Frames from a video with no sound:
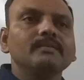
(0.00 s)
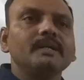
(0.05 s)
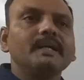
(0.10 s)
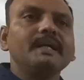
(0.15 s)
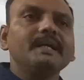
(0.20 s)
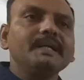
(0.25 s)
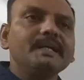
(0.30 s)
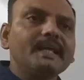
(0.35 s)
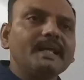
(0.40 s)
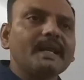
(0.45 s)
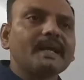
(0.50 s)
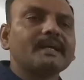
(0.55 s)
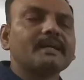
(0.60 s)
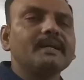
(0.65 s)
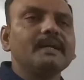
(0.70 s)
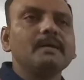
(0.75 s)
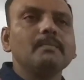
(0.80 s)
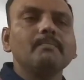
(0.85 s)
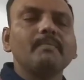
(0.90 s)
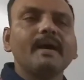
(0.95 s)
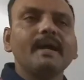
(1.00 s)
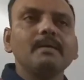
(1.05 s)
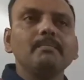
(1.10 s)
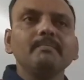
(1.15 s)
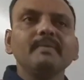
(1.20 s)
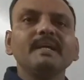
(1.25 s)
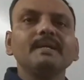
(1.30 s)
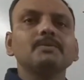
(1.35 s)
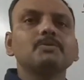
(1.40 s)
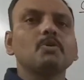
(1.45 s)
indirectly by
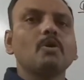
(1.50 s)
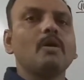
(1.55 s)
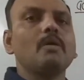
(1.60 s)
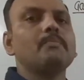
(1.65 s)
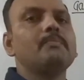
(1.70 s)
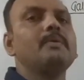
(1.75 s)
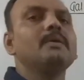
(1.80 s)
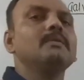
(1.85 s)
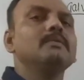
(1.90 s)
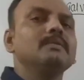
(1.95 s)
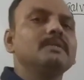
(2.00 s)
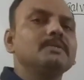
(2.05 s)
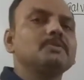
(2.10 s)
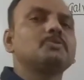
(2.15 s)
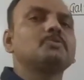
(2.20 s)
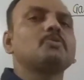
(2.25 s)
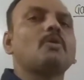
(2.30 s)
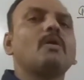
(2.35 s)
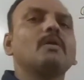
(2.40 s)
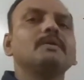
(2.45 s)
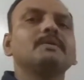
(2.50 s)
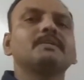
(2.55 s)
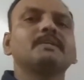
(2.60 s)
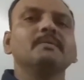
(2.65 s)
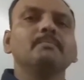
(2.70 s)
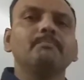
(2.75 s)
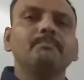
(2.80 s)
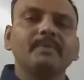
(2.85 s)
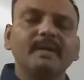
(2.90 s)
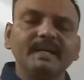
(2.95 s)
means of the
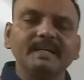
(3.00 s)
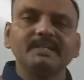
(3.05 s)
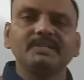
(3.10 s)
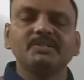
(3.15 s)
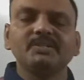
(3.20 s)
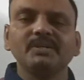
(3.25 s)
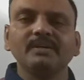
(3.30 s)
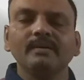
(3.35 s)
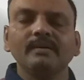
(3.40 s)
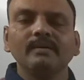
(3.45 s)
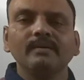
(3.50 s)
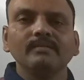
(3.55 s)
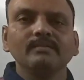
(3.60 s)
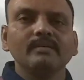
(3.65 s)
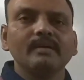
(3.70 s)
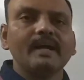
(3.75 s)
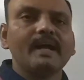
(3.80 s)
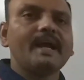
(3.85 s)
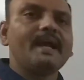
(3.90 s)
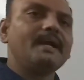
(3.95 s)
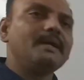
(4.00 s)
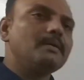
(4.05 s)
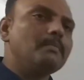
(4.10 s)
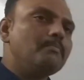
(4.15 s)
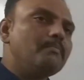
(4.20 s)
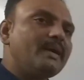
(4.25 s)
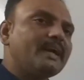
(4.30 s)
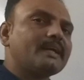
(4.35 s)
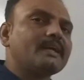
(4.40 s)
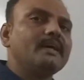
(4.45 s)
salt bridge,
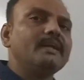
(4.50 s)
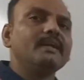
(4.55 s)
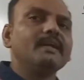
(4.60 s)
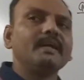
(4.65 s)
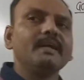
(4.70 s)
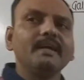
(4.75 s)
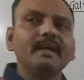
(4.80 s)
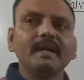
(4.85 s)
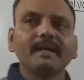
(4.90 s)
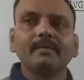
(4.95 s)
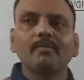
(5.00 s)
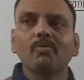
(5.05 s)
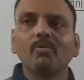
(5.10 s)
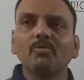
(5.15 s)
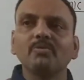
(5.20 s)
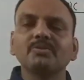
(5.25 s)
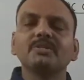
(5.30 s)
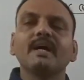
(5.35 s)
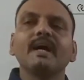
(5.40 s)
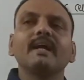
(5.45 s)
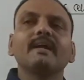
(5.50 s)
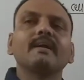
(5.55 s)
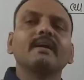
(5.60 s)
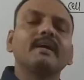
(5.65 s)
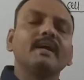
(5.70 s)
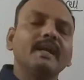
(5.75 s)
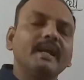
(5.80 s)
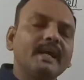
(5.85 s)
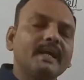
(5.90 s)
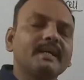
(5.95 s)
and metal electrodes are
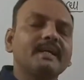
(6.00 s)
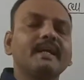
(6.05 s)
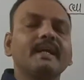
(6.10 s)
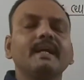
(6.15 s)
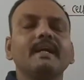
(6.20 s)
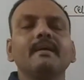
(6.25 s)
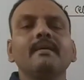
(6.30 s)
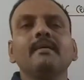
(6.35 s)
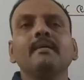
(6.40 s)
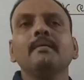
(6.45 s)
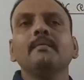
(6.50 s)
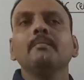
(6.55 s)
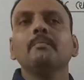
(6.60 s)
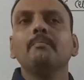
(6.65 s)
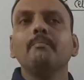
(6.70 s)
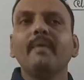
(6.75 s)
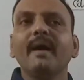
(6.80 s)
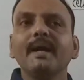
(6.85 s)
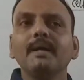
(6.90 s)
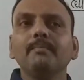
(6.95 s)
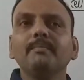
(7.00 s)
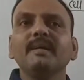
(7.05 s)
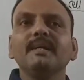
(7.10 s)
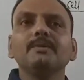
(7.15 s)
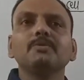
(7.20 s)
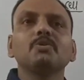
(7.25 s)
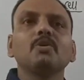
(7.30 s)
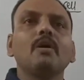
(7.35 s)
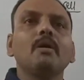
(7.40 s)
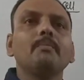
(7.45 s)
connected by
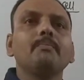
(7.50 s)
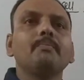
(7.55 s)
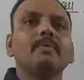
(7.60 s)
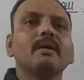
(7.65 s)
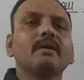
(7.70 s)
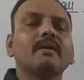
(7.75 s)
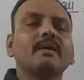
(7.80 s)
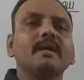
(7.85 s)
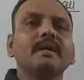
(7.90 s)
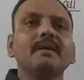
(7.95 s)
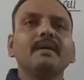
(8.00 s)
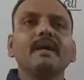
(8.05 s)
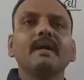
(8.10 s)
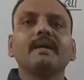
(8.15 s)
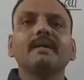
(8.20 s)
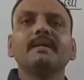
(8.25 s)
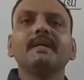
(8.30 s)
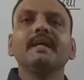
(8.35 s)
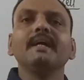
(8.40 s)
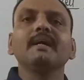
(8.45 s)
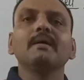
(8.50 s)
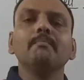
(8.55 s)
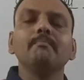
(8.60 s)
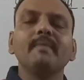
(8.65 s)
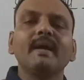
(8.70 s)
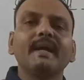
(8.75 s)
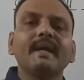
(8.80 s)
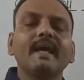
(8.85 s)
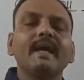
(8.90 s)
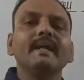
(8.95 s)
means of conducting
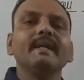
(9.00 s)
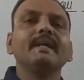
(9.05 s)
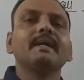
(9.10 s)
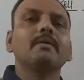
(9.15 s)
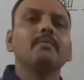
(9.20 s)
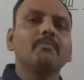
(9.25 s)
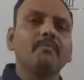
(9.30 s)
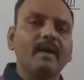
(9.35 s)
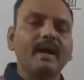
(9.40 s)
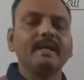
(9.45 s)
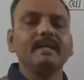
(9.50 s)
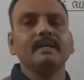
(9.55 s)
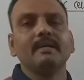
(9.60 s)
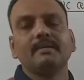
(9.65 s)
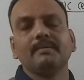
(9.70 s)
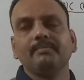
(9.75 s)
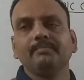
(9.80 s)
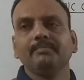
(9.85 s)
metallic wire.